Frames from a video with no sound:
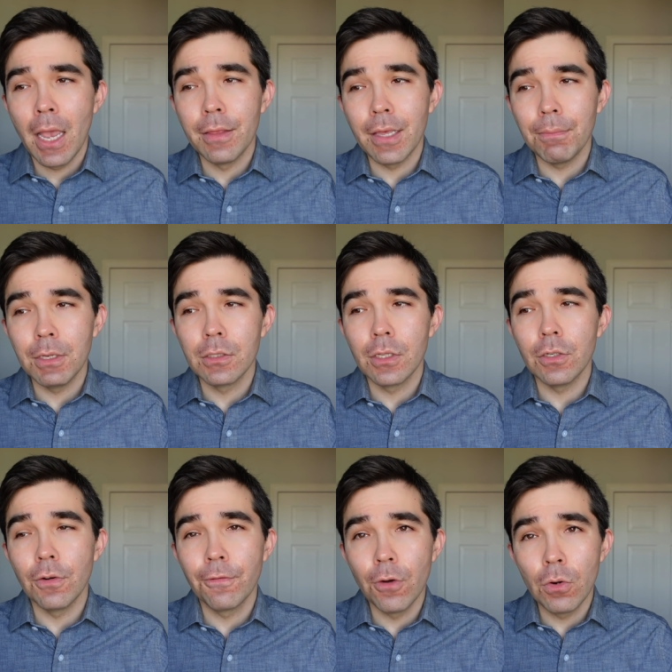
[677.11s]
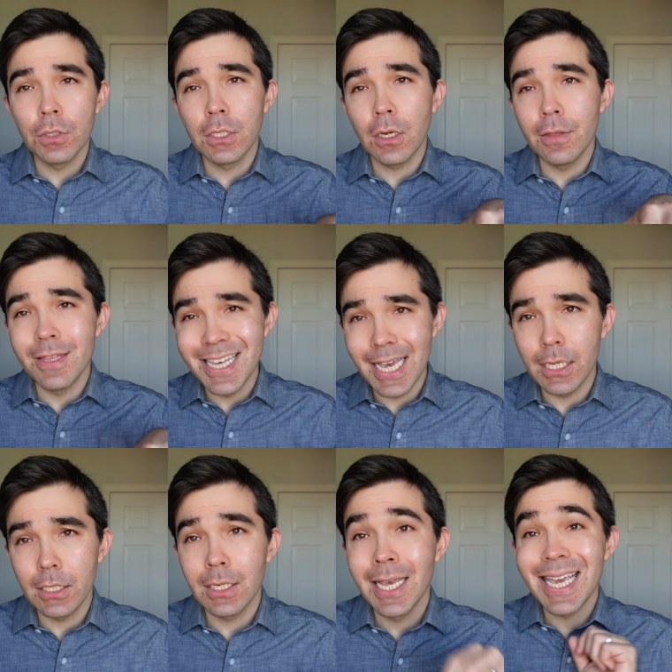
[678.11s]
And that means that you're focusing on
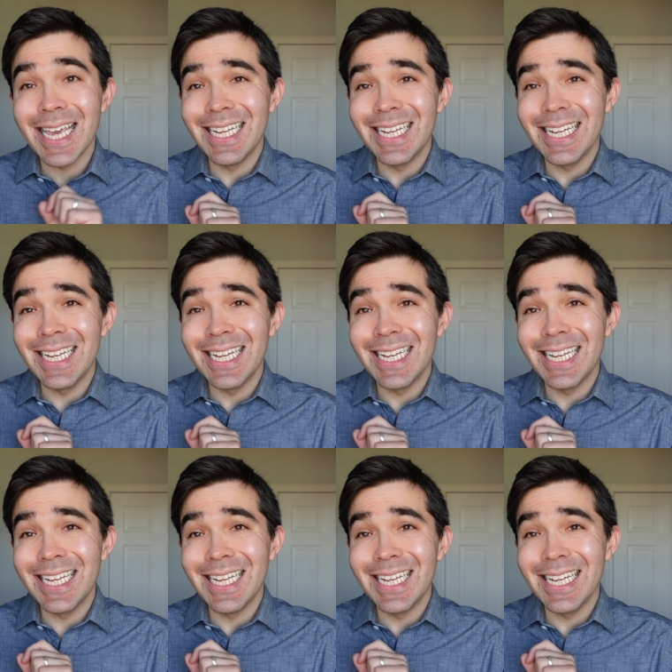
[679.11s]
this